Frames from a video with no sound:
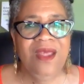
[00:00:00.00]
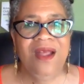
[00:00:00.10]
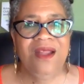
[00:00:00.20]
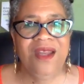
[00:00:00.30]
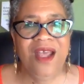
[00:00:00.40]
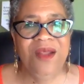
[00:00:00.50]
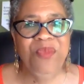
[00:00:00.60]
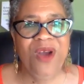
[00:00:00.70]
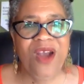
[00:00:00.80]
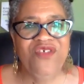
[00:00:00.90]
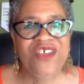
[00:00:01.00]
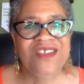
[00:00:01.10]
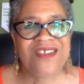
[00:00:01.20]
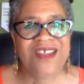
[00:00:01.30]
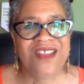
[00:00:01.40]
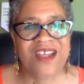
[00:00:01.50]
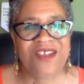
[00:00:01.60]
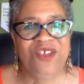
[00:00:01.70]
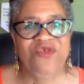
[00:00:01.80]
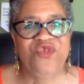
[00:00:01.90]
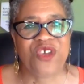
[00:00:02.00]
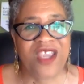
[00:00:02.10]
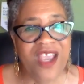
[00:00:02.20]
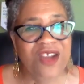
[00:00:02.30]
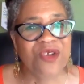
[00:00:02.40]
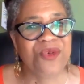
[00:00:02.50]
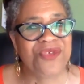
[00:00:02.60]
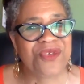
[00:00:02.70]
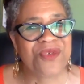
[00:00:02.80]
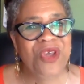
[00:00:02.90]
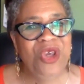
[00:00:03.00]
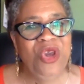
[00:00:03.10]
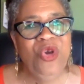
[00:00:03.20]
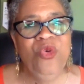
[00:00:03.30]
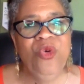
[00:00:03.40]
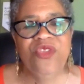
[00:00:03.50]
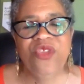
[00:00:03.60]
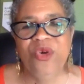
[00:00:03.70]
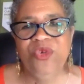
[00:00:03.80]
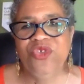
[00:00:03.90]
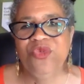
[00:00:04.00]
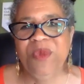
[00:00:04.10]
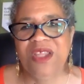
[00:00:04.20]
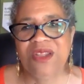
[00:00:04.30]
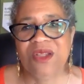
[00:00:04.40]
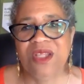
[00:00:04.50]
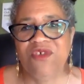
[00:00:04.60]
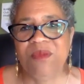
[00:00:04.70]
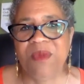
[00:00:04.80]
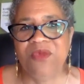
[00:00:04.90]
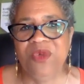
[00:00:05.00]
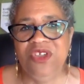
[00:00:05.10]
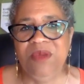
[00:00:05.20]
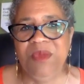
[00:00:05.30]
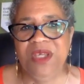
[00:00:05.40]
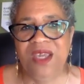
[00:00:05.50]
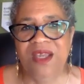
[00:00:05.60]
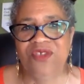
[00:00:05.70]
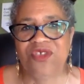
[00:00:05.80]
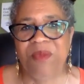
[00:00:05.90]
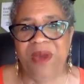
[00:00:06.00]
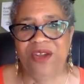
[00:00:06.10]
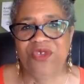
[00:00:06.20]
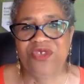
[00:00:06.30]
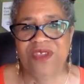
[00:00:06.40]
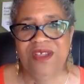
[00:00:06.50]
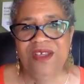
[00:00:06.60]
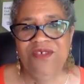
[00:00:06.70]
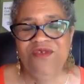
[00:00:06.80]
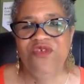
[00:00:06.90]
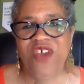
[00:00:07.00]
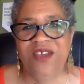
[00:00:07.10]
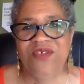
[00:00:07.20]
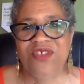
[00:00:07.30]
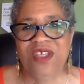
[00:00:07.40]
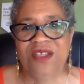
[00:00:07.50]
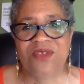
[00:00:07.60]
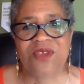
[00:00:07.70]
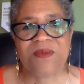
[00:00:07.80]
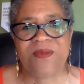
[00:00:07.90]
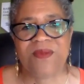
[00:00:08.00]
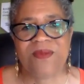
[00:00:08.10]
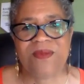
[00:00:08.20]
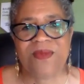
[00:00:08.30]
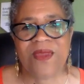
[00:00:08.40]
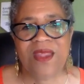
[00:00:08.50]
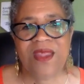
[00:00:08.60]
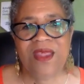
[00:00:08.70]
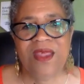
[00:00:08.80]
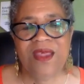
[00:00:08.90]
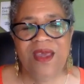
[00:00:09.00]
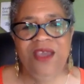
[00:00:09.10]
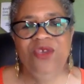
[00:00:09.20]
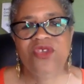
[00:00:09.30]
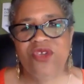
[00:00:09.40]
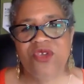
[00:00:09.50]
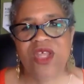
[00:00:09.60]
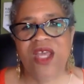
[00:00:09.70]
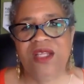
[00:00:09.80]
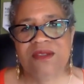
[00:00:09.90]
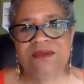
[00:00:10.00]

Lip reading: a nonprofit collective for canners, who are those who make their living by redeeming cans and bottles for 5 cents. I used to do that,